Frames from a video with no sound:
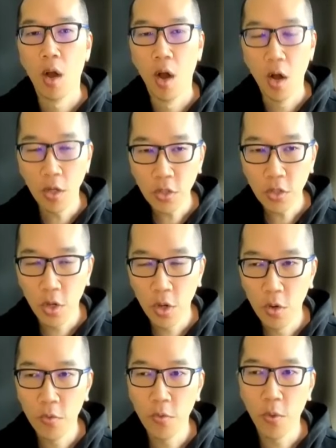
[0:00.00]

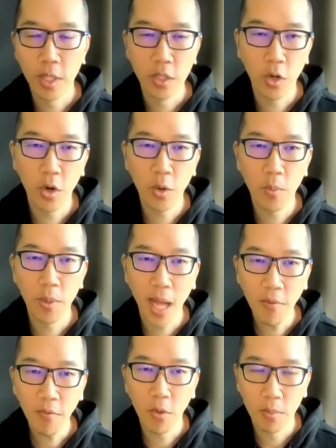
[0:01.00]
Also, for internal
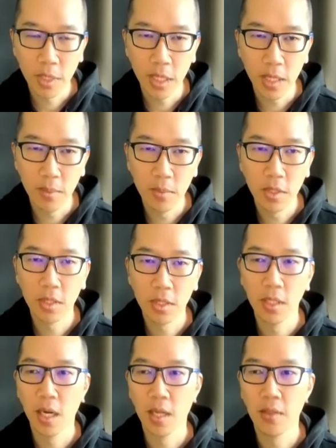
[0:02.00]
platform teams,
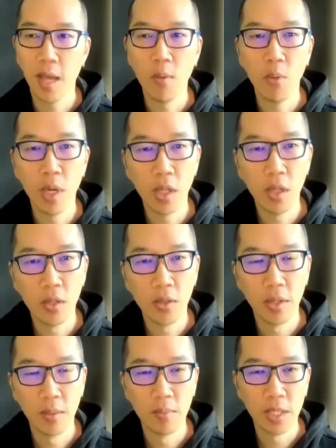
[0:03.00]
they will
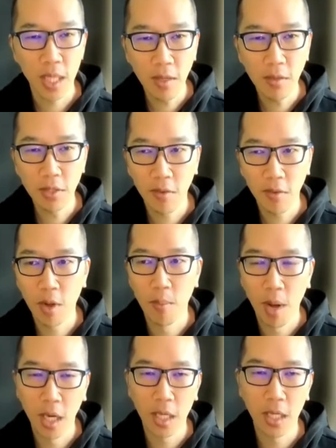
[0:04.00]
themselves have
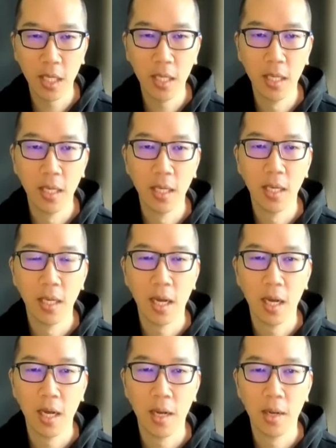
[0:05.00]
commodity
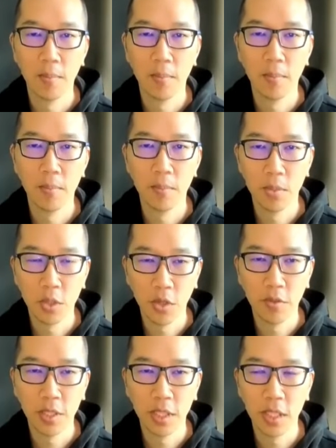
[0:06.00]

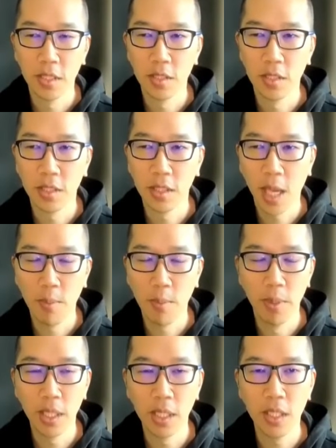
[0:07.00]
services
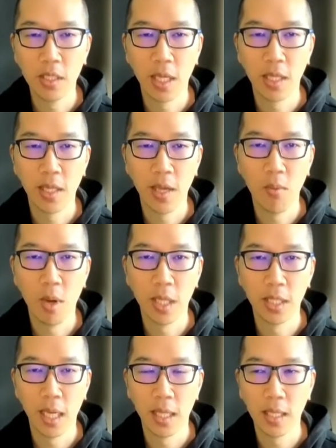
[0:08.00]
capabilities that they want to
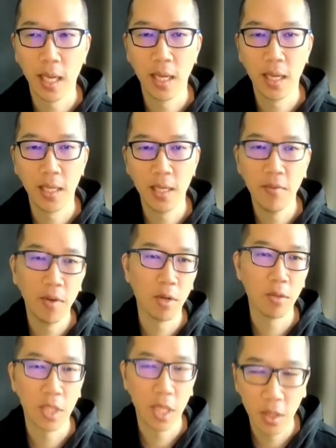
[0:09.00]
delegate even
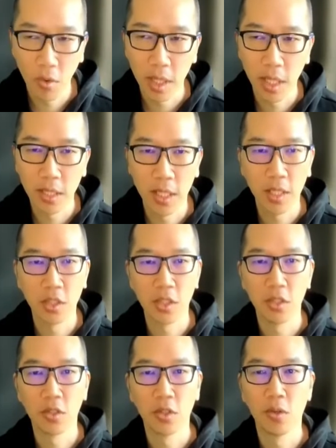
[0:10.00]
outside the
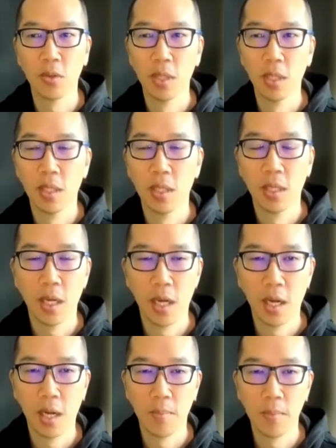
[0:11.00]
organization. So
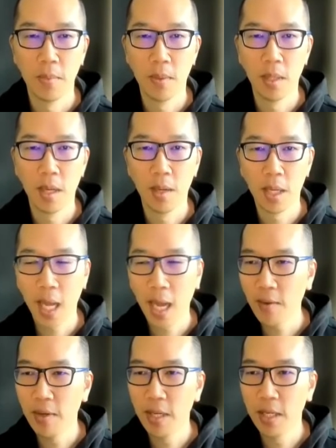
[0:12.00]
kind
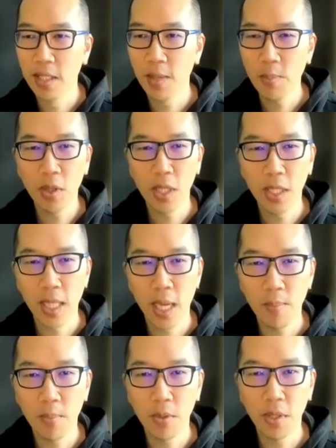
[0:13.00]
of a typical
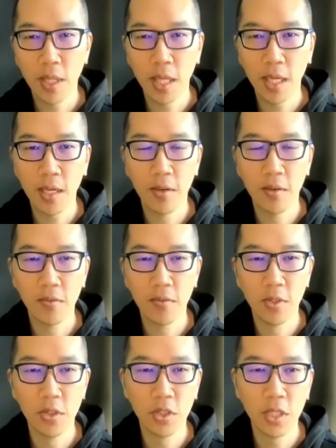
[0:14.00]
example I think of
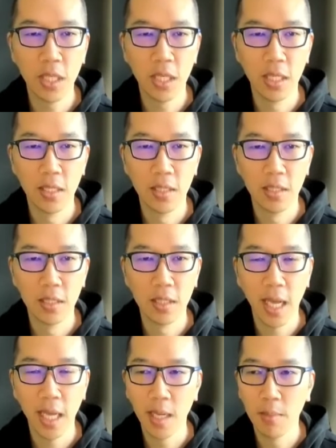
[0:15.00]
usually is
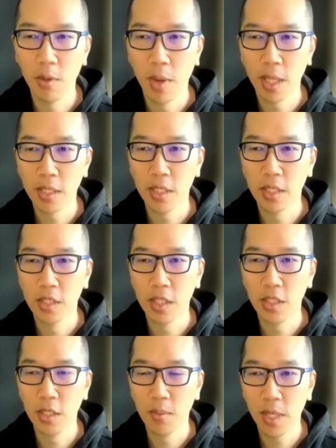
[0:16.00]
AWS and
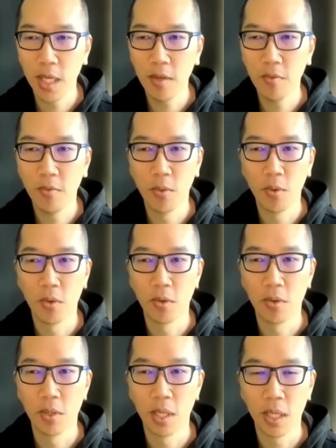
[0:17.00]
GCP
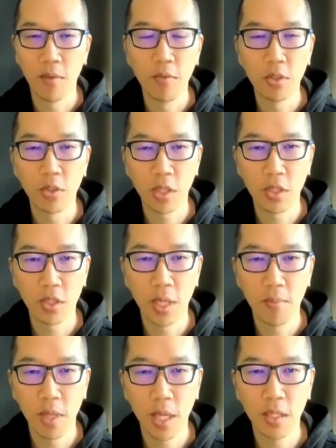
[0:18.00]
for like infrastructure
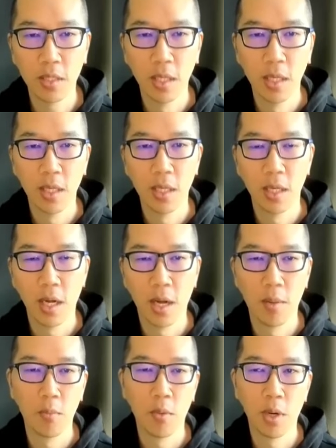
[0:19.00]
type things,
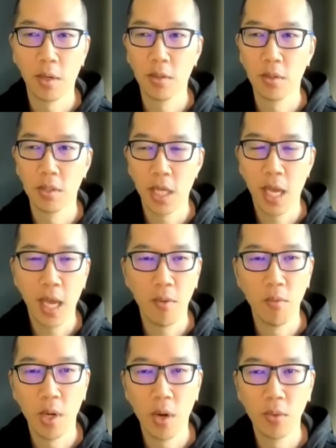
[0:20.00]
where you say, hey,
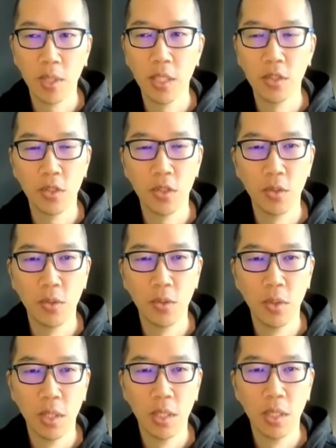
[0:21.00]
we don't need to
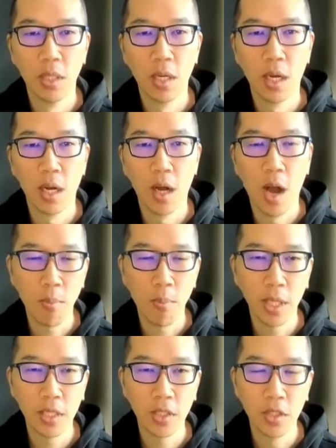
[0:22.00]

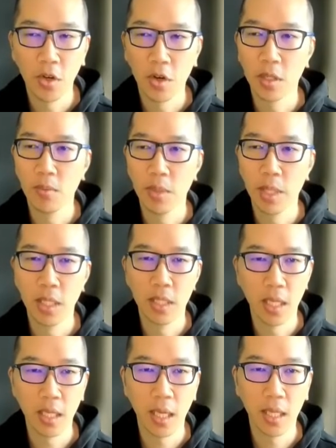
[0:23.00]
operate this internally. We can
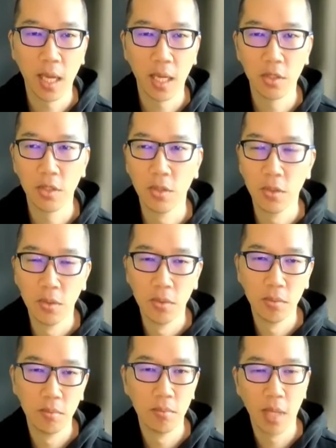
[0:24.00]
delegate that to
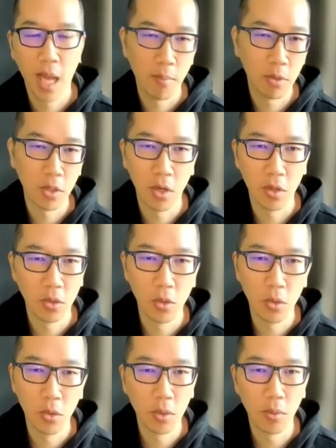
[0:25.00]
Amazon or
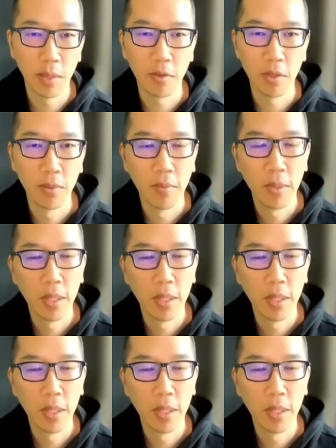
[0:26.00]
Google or whatever.